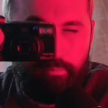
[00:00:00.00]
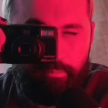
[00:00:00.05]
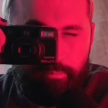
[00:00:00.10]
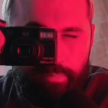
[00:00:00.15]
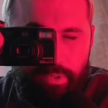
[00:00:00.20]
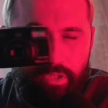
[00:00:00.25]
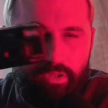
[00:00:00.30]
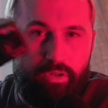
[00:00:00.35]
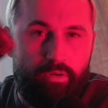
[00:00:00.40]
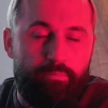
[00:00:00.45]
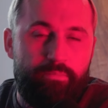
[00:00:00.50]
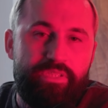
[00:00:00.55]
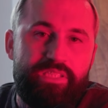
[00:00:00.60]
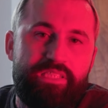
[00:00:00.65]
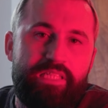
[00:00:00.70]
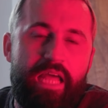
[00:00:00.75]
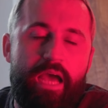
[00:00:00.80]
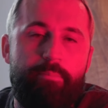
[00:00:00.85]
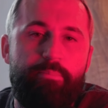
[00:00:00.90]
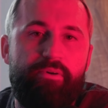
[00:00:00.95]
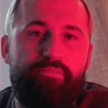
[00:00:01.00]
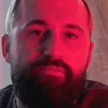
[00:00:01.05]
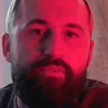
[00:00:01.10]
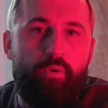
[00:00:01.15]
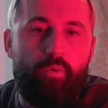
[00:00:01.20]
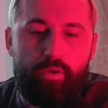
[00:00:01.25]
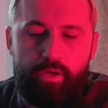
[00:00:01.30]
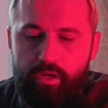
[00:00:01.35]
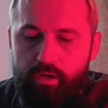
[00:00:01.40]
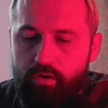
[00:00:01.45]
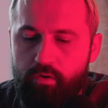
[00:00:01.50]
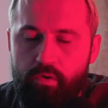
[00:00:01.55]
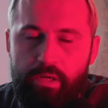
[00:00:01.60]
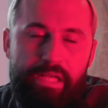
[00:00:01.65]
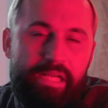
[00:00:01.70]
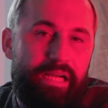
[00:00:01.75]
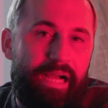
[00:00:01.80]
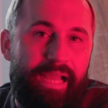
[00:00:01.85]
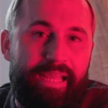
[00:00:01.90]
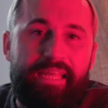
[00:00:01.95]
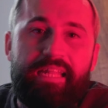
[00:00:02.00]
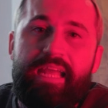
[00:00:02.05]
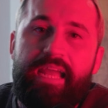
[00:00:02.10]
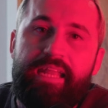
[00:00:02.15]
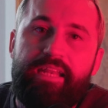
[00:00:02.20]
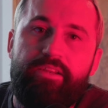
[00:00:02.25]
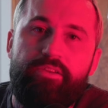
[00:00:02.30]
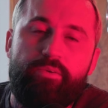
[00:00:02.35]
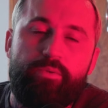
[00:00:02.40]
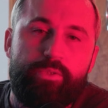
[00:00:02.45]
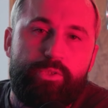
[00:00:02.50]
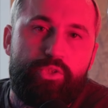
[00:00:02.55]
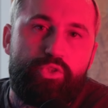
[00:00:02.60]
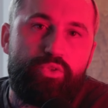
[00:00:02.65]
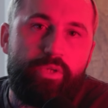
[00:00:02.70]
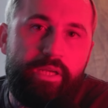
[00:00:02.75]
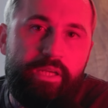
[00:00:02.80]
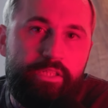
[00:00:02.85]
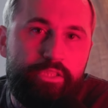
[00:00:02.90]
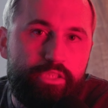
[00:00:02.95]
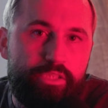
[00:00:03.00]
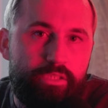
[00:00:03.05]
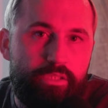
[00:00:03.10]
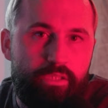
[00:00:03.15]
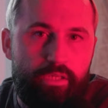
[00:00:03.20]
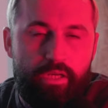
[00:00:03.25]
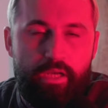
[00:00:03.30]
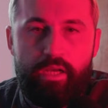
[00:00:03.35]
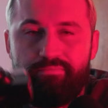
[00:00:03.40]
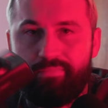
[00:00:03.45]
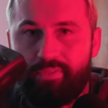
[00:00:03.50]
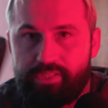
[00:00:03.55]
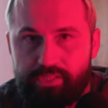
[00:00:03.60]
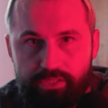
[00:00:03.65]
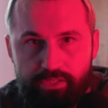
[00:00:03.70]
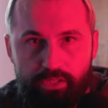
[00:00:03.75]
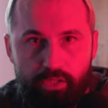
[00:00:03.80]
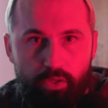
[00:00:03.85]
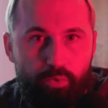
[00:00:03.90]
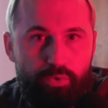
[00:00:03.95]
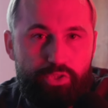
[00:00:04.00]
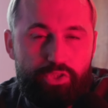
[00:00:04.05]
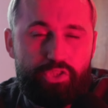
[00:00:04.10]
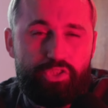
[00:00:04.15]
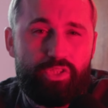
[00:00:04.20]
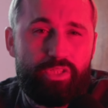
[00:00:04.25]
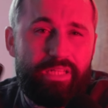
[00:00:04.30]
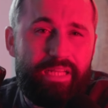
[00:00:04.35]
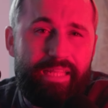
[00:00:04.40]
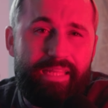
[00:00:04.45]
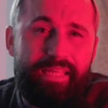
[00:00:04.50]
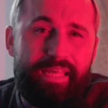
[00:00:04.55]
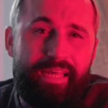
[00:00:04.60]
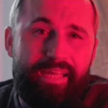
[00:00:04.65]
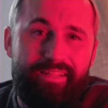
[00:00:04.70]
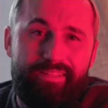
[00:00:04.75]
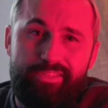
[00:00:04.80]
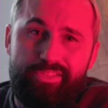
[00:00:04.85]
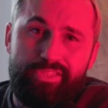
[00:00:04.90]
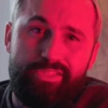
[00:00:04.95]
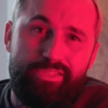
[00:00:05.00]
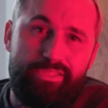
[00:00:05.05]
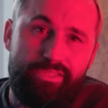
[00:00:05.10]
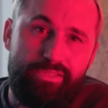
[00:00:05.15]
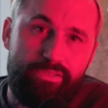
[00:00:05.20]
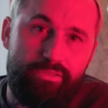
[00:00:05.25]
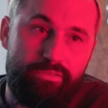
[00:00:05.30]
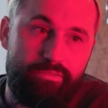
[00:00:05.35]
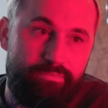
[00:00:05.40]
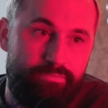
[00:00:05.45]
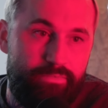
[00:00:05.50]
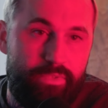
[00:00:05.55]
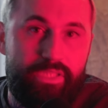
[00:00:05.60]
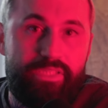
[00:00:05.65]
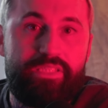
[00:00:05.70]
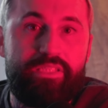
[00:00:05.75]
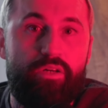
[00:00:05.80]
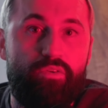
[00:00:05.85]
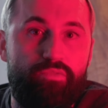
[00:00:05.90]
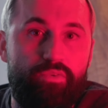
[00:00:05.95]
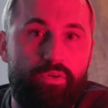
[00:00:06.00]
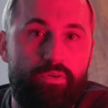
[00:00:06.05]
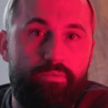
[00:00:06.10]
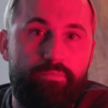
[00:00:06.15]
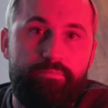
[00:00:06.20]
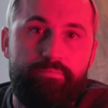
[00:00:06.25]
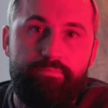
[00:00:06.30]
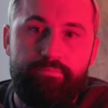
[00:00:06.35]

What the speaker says: Boom, snap a photo. I can hand it to a stranger. It's as close as you're going to get to a cell phone